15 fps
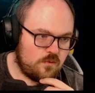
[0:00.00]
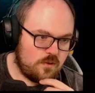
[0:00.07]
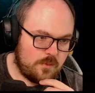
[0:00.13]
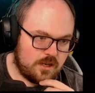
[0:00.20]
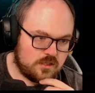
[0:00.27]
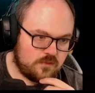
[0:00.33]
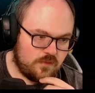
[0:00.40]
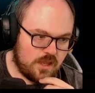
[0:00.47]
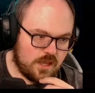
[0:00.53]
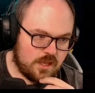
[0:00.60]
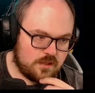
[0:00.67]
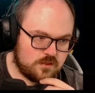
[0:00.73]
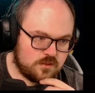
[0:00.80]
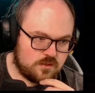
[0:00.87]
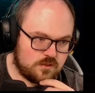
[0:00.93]
three minutes of
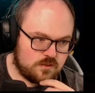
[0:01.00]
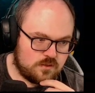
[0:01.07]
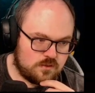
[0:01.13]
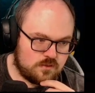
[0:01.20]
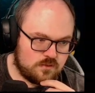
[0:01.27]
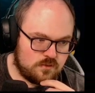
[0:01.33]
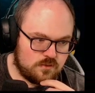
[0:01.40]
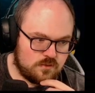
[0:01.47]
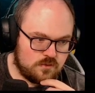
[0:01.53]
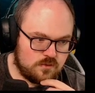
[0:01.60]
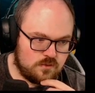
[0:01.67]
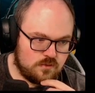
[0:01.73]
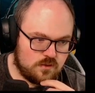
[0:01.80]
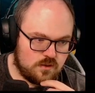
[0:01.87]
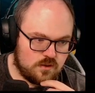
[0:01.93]
ads.
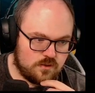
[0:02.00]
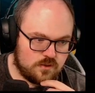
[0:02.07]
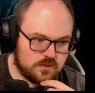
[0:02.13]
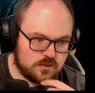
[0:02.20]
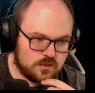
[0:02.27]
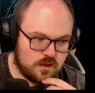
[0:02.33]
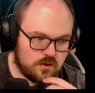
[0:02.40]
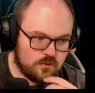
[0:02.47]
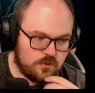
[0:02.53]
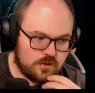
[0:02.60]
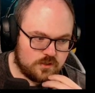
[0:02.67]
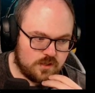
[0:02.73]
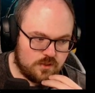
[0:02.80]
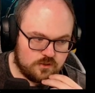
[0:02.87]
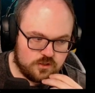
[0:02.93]
this is awkward
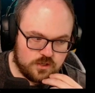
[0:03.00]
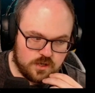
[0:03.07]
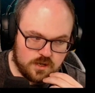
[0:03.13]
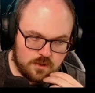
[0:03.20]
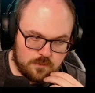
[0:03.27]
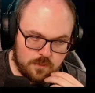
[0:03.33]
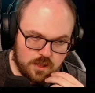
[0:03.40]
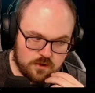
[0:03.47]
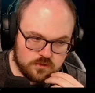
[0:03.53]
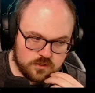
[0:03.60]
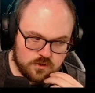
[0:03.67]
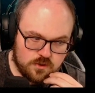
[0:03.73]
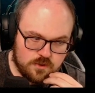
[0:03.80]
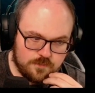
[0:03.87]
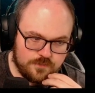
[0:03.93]
because now they're just gonna name Batter
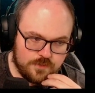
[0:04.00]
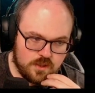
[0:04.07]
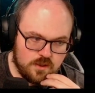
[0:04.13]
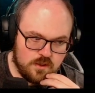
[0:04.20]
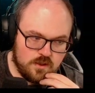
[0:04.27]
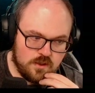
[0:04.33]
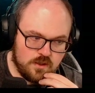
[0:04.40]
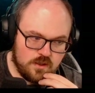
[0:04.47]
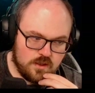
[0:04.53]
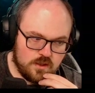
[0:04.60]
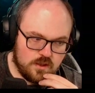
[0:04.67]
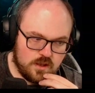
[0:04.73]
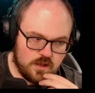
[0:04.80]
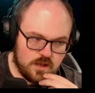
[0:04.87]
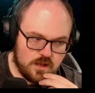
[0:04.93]
Skull.
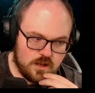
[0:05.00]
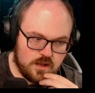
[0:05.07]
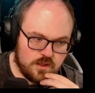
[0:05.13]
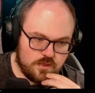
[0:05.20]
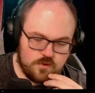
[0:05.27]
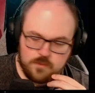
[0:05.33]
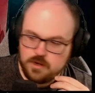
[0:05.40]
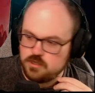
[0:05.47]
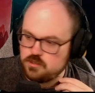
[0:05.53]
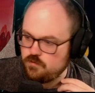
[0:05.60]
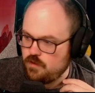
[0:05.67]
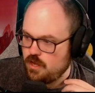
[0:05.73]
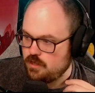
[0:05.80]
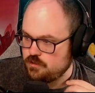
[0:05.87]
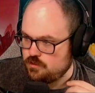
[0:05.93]
Uh, three minutes
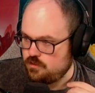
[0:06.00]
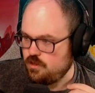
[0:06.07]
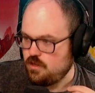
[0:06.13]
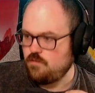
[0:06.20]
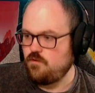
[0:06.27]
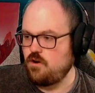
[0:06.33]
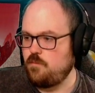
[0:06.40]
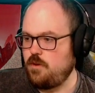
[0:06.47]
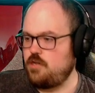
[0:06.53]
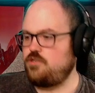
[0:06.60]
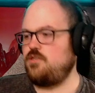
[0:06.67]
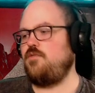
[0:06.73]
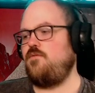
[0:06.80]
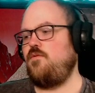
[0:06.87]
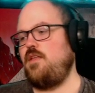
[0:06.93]
of ads. Thank you for your
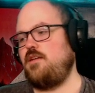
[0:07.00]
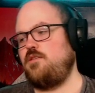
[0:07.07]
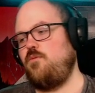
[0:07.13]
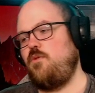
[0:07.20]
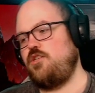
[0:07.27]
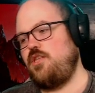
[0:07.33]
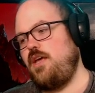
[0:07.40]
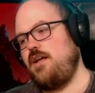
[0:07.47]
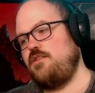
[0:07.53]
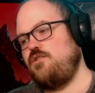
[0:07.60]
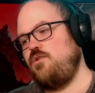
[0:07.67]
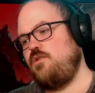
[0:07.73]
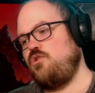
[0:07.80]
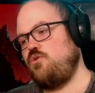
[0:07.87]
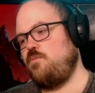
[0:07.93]
patience. If you'd like to watch the
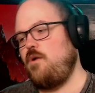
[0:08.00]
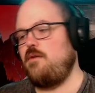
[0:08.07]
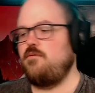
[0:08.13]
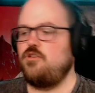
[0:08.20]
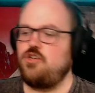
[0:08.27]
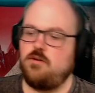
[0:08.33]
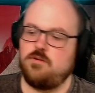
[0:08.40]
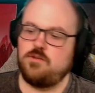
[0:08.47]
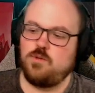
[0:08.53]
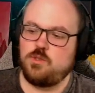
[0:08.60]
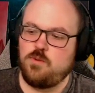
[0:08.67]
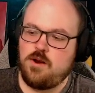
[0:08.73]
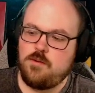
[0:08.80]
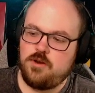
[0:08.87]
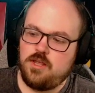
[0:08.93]
ads, you can subscribe to the channel with
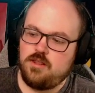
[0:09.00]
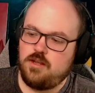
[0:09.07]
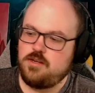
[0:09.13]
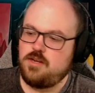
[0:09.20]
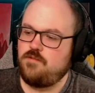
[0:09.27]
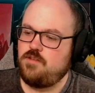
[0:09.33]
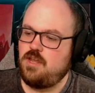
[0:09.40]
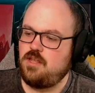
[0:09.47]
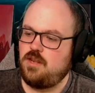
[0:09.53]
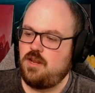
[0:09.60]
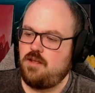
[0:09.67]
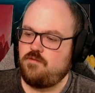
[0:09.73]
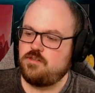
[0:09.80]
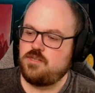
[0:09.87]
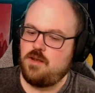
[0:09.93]
Twitch Prime or get lucky enough to get
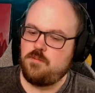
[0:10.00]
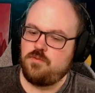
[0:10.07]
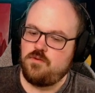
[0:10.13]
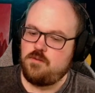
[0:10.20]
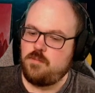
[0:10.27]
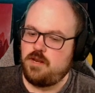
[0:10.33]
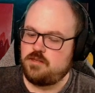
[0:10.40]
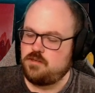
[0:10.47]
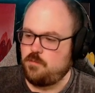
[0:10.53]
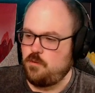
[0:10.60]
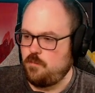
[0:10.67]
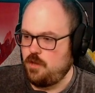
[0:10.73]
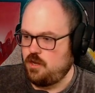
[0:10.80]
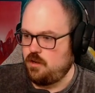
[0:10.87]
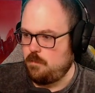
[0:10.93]
get the sub. Three minutes. I'll be
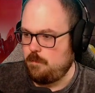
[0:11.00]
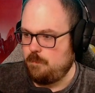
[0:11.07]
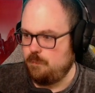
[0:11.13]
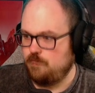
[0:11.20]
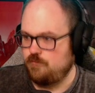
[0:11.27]
right back.